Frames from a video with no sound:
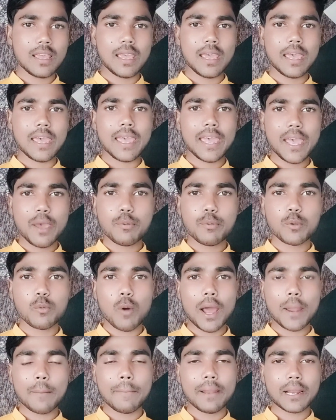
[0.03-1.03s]
Hey
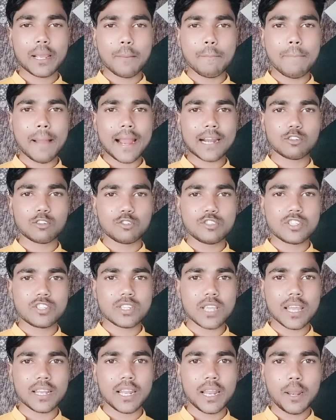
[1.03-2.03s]
everyone, welcome back to this
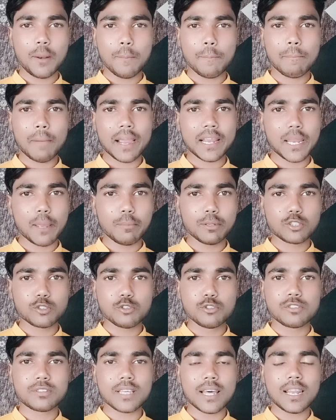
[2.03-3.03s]
channel. My name is
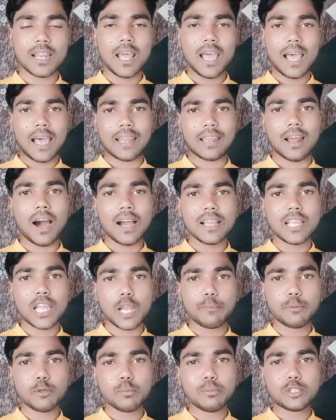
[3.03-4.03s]
Gulsan and I
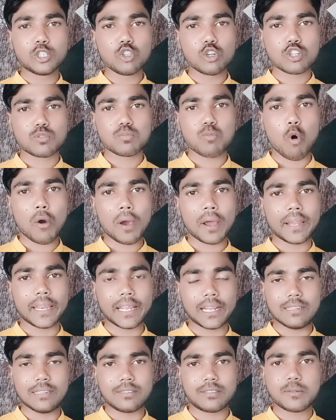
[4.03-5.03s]
help you with your spoken
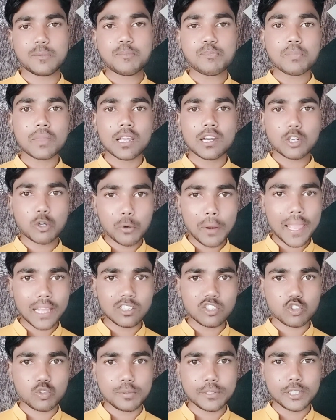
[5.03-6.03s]
English. Today in
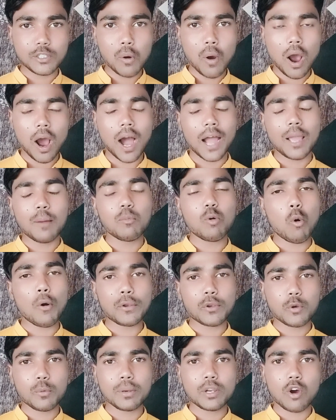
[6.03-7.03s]
this video, I am going
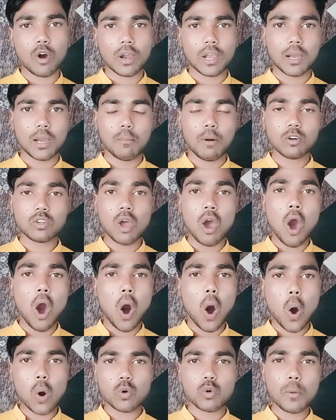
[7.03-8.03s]
to be talking about
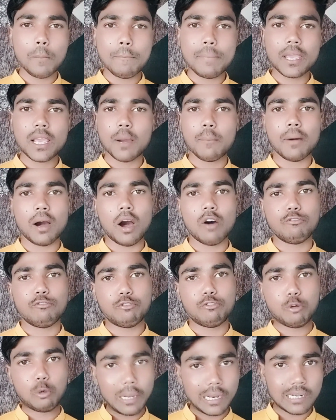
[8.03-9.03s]
how to become a
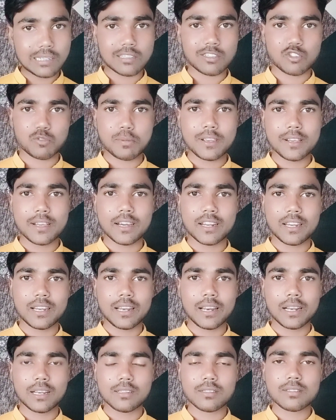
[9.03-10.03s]
fluent speaker in
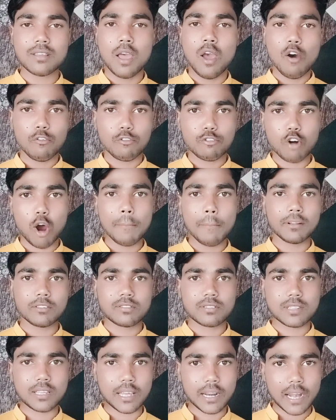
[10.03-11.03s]
English from a
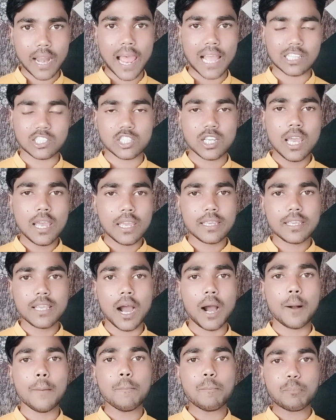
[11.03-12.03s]
scratch. Yeah,
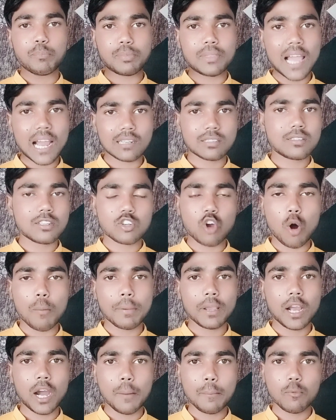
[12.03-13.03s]
that's the topic
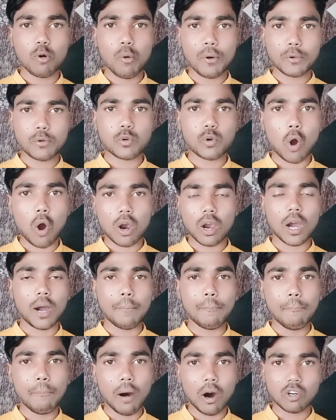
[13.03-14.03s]
I'm going to talk
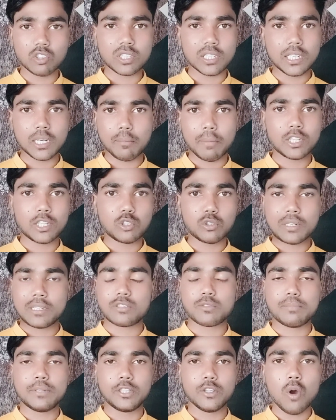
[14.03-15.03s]
about in my today's
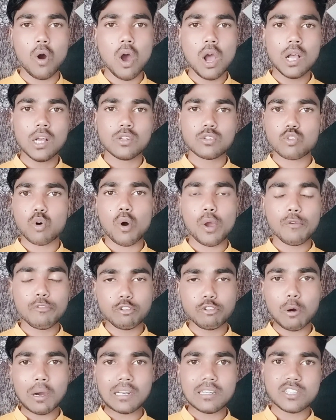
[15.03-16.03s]
video. So if
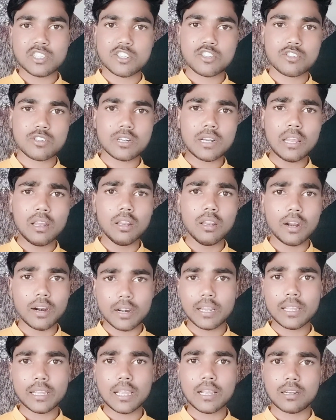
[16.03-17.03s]
you are interested in
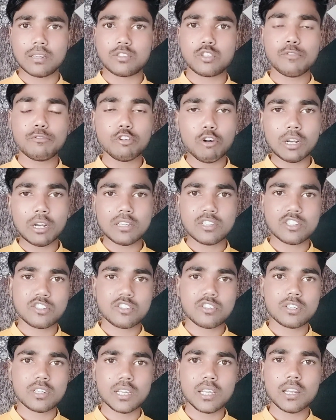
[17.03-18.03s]
learning English, if you are
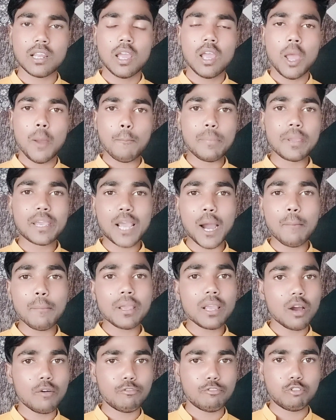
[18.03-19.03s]
interested in becoming
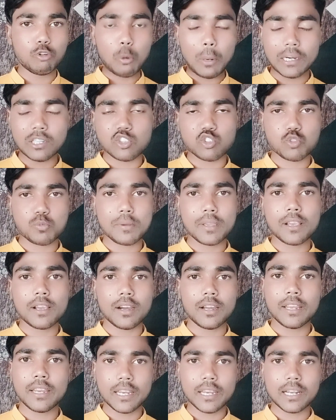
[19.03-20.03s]
a fluent speaker
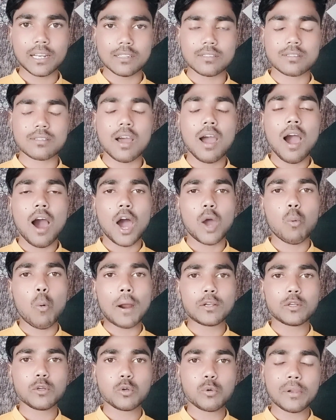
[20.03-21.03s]
in English, I
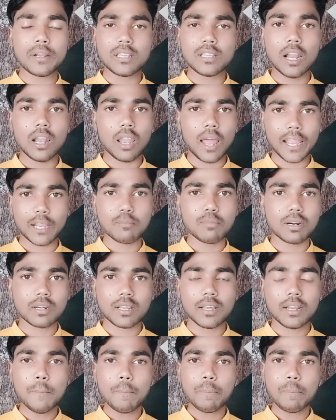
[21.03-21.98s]
want you to hit the like button